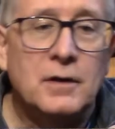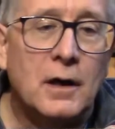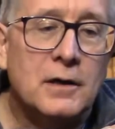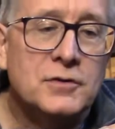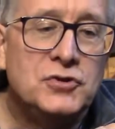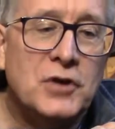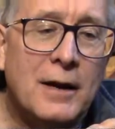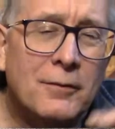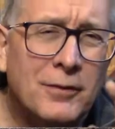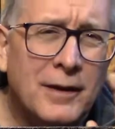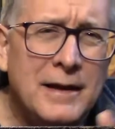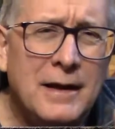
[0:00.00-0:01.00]
uh,
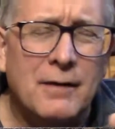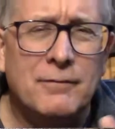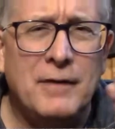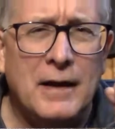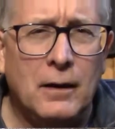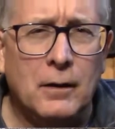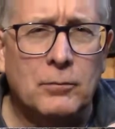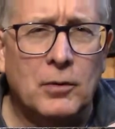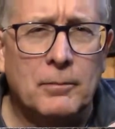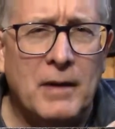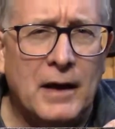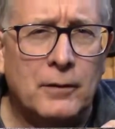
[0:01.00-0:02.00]
generally
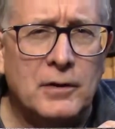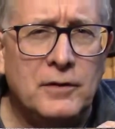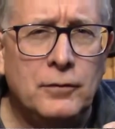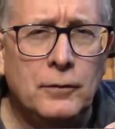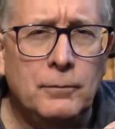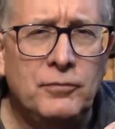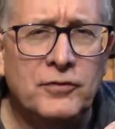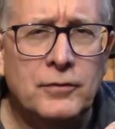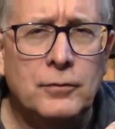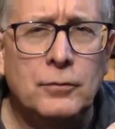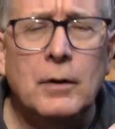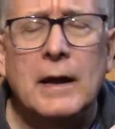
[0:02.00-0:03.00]
available battery tubes
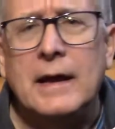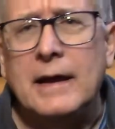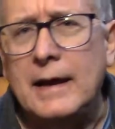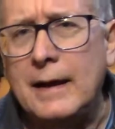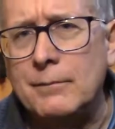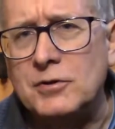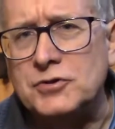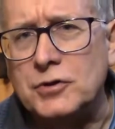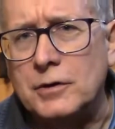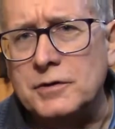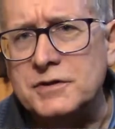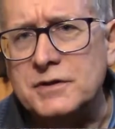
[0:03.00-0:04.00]
to
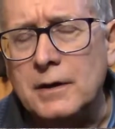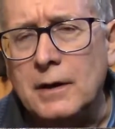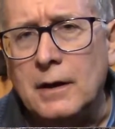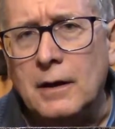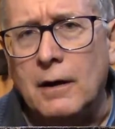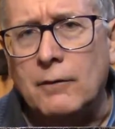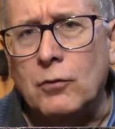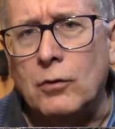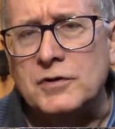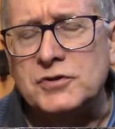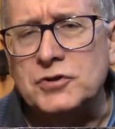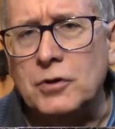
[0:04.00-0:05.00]
amateurs, of
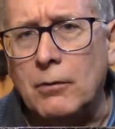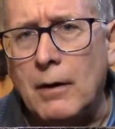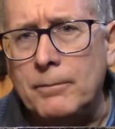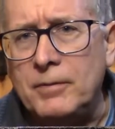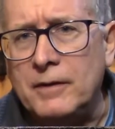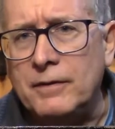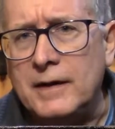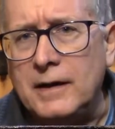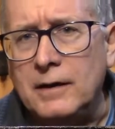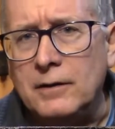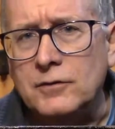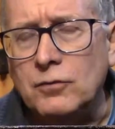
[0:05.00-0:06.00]
course, show up in
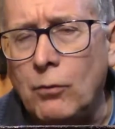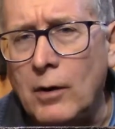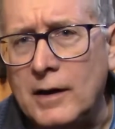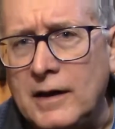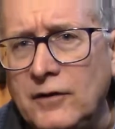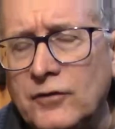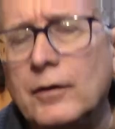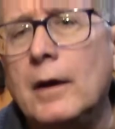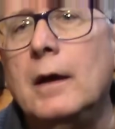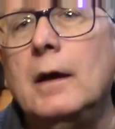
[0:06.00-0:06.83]
the 20s,